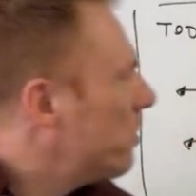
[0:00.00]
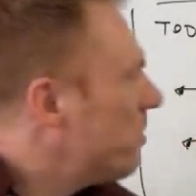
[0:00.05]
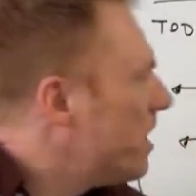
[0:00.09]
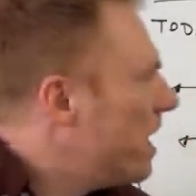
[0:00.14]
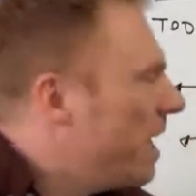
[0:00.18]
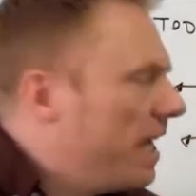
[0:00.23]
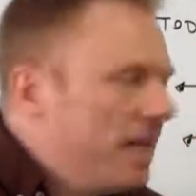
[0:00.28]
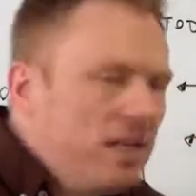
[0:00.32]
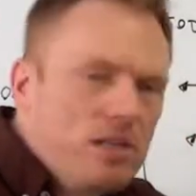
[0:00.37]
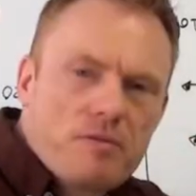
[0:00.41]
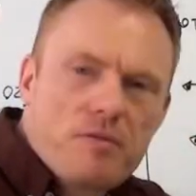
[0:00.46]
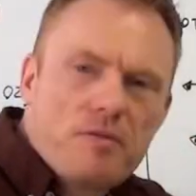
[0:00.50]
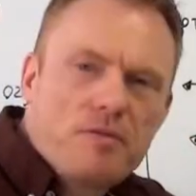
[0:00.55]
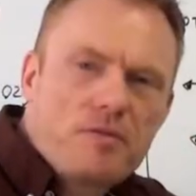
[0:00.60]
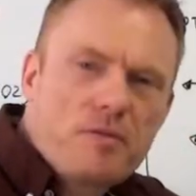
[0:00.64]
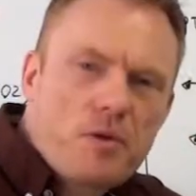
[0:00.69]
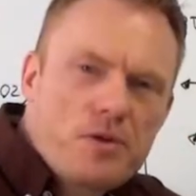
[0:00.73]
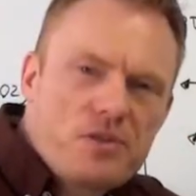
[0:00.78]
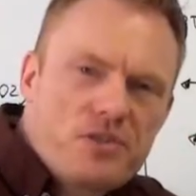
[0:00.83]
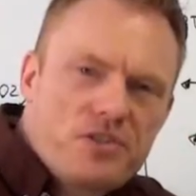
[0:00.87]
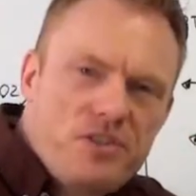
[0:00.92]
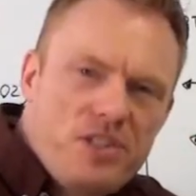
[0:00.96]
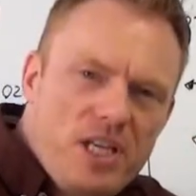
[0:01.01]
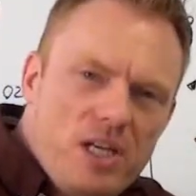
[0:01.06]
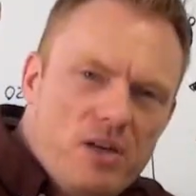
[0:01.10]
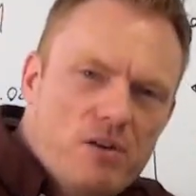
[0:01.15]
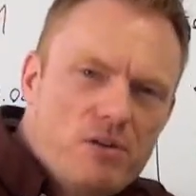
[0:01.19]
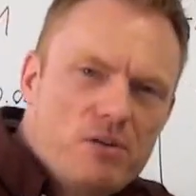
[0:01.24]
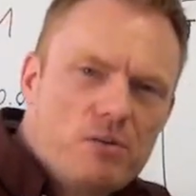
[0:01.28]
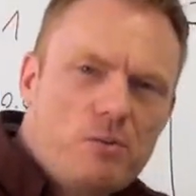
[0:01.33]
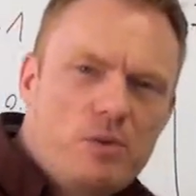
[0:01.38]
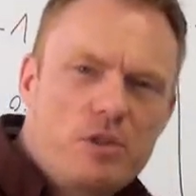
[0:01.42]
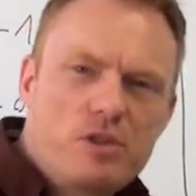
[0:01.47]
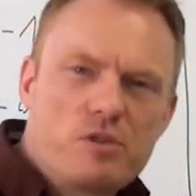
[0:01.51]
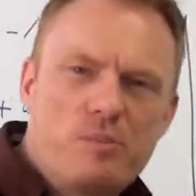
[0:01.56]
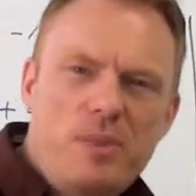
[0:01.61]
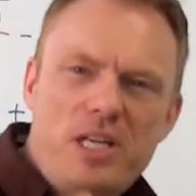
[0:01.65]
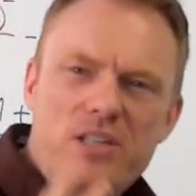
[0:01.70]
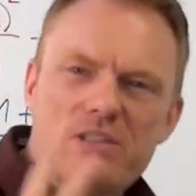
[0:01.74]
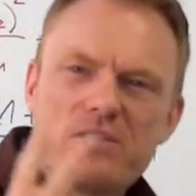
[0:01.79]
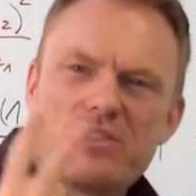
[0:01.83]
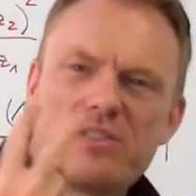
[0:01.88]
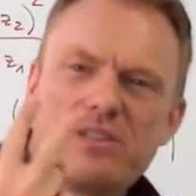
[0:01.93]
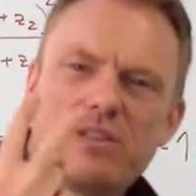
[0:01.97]
the end of the first year, which
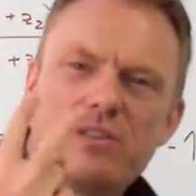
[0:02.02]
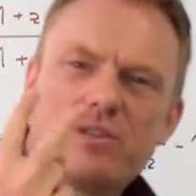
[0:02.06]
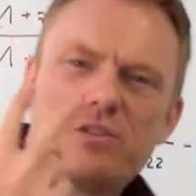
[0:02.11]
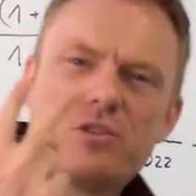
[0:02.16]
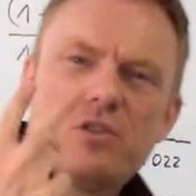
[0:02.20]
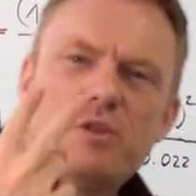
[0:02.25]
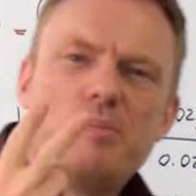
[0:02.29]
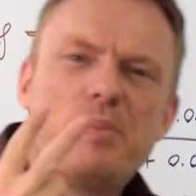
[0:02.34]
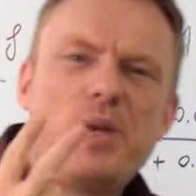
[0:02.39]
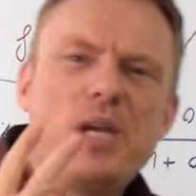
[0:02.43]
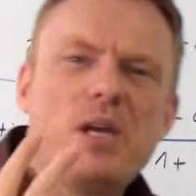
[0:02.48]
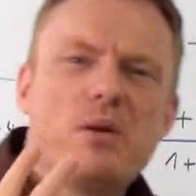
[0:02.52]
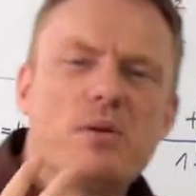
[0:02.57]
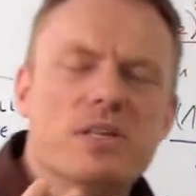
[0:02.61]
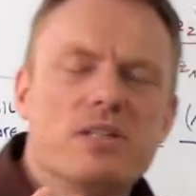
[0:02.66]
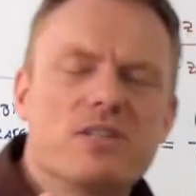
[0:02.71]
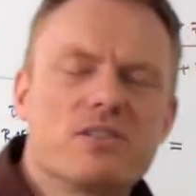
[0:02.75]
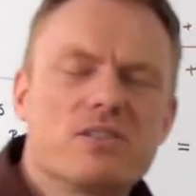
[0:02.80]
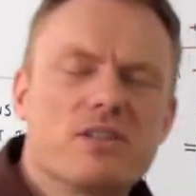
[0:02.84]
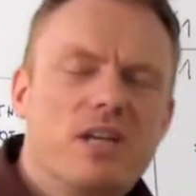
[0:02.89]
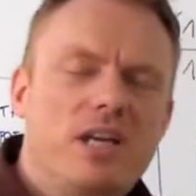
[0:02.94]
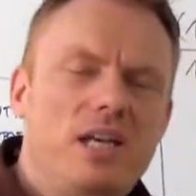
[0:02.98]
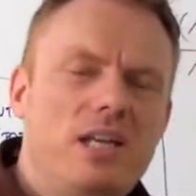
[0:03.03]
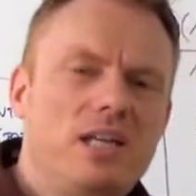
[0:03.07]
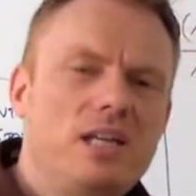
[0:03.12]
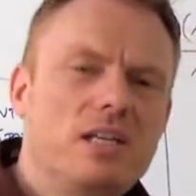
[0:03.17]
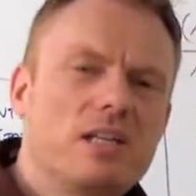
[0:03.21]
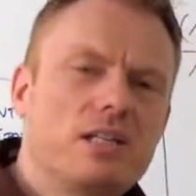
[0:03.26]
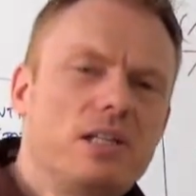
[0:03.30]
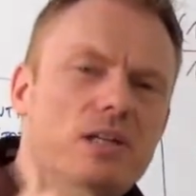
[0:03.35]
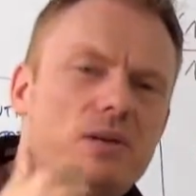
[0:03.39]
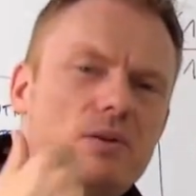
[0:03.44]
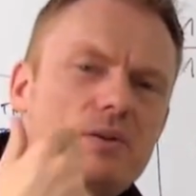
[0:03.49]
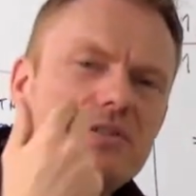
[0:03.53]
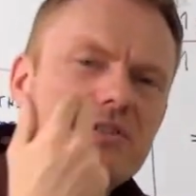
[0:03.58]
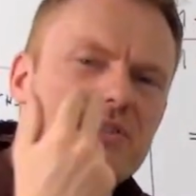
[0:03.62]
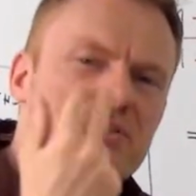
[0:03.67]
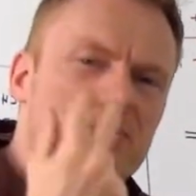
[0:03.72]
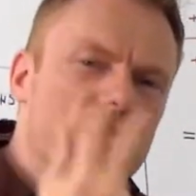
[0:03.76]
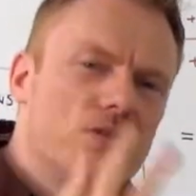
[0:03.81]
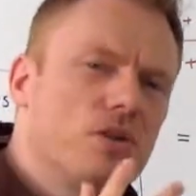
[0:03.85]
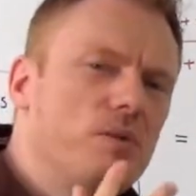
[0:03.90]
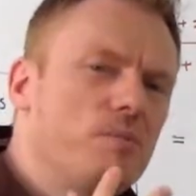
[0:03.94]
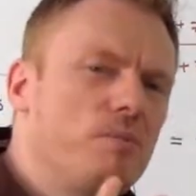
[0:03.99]
means 2 periods. It includes
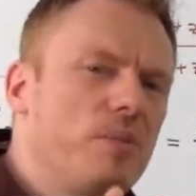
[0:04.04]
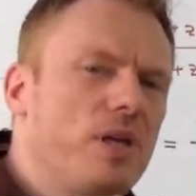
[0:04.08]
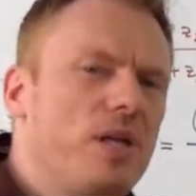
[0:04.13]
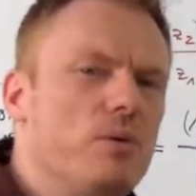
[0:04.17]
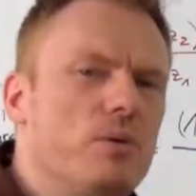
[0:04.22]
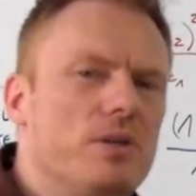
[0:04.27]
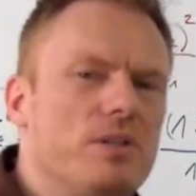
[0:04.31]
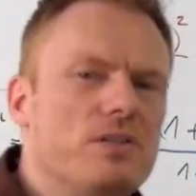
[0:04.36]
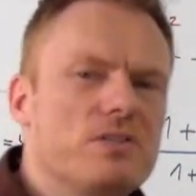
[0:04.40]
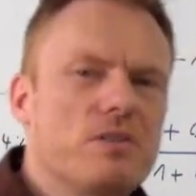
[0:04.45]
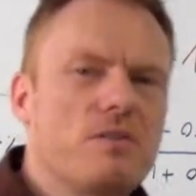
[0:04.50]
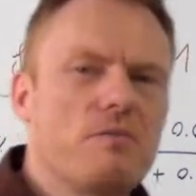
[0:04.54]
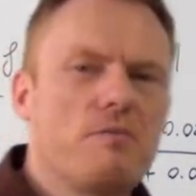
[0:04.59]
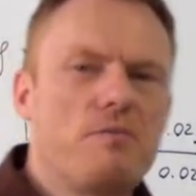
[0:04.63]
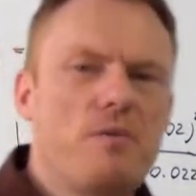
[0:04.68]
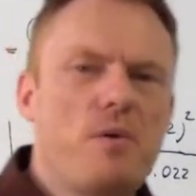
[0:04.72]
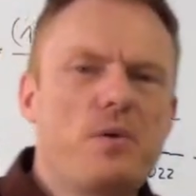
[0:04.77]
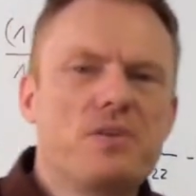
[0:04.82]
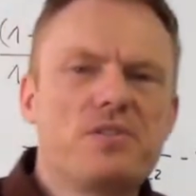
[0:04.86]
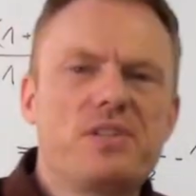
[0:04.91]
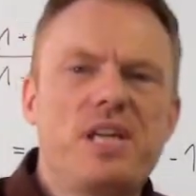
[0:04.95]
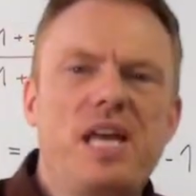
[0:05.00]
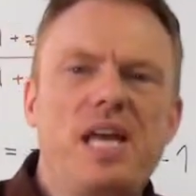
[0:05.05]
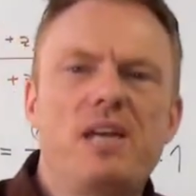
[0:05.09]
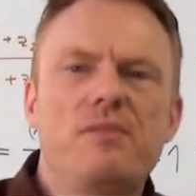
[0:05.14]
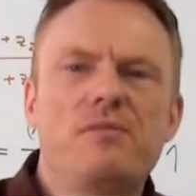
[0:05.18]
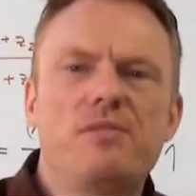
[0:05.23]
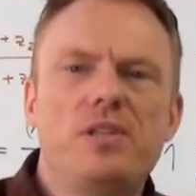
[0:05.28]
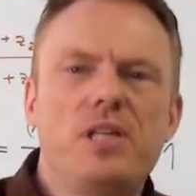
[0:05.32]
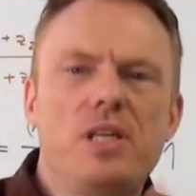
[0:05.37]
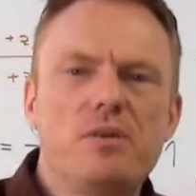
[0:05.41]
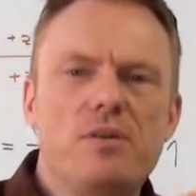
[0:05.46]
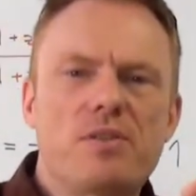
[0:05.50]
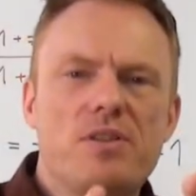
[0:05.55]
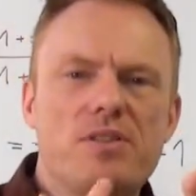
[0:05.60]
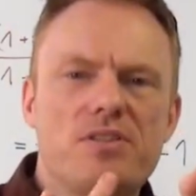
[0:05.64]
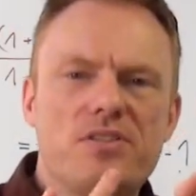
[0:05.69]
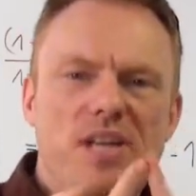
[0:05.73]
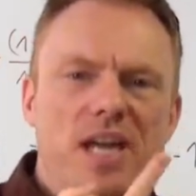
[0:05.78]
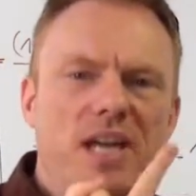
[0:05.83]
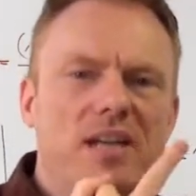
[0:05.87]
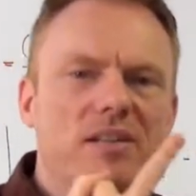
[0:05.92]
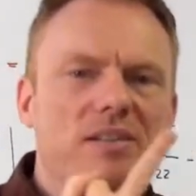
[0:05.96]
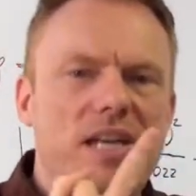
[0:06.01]
2 periods, the first half year and the
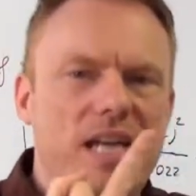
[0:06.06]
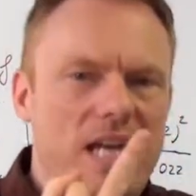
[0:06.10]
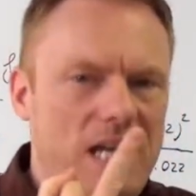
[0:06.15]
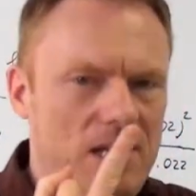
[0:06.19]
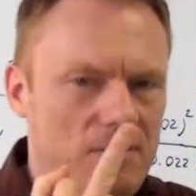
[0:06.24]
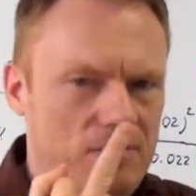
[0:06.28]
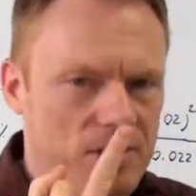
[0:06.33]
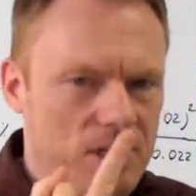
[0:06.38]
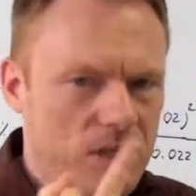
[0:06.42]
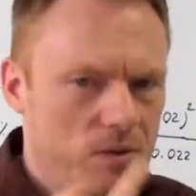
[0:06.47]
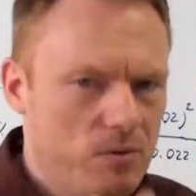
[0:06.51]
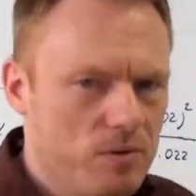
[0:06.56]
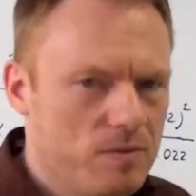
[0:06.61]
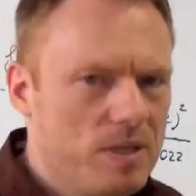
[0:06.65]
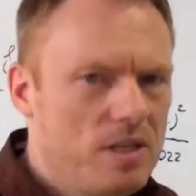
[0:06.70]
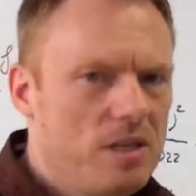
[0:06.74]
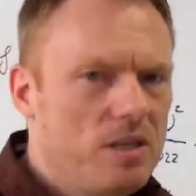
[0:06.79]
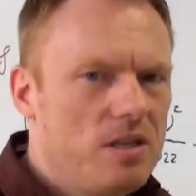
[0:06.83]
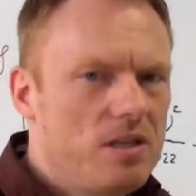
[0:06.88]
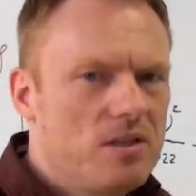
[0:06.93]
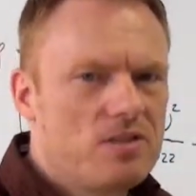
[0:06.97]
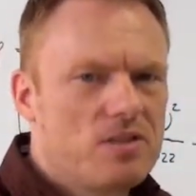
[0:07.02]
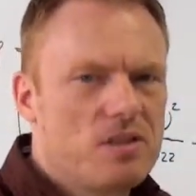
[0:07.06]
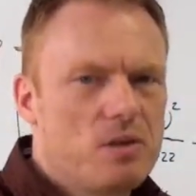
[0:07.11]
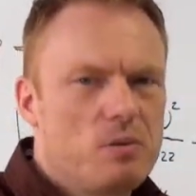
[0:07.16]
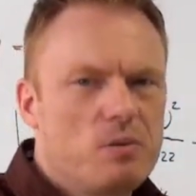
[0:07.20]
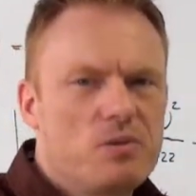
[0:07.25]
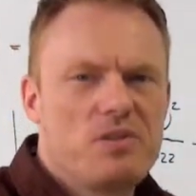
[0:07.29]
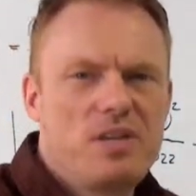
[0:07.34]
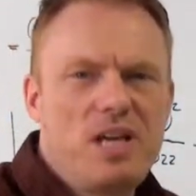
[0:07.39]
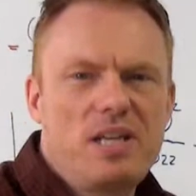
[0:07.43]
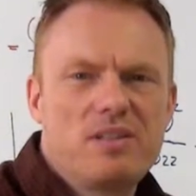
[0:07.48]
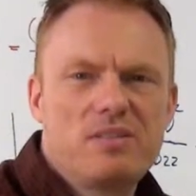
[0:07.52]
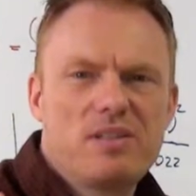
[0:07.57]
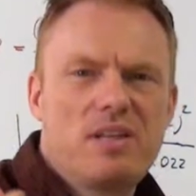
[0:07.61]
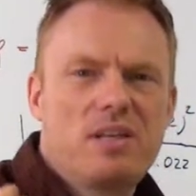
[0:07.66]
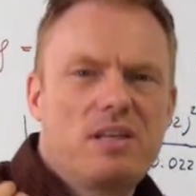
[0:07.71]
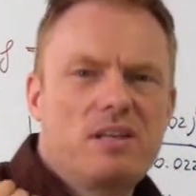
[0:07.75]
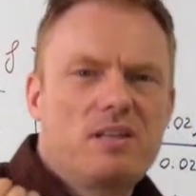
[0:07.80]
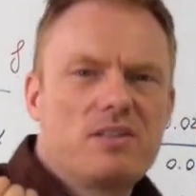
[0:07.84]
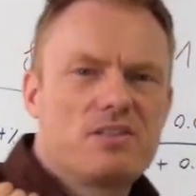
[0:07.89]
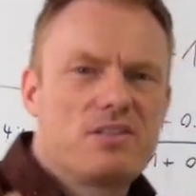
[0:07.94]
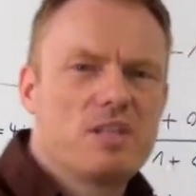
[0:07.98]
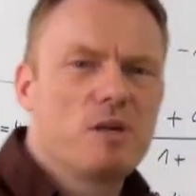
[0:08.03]
second half year. So Z
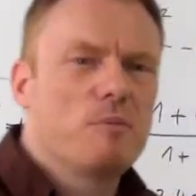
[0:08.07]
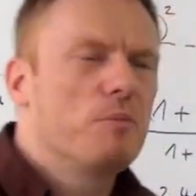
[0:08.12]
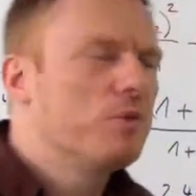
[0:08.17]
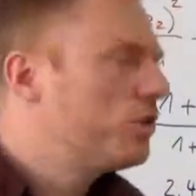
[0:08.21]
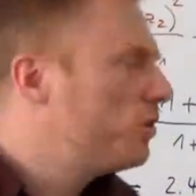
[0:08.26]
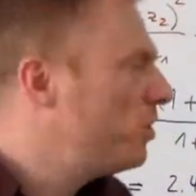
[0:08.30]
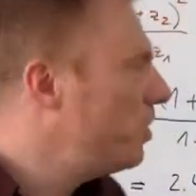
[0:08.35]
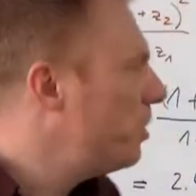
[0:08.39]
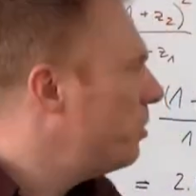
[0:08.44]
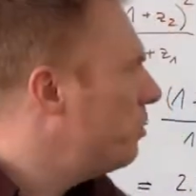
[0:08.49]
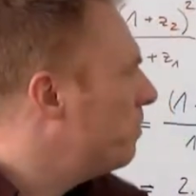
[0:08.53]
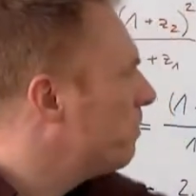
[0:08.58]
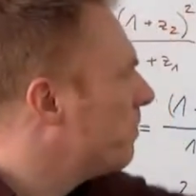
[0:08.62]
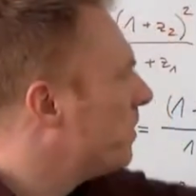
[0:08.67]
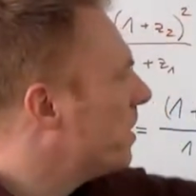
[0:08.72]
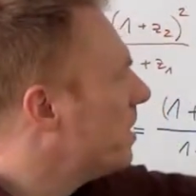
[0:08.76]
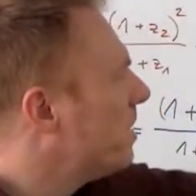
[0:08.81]
sub 2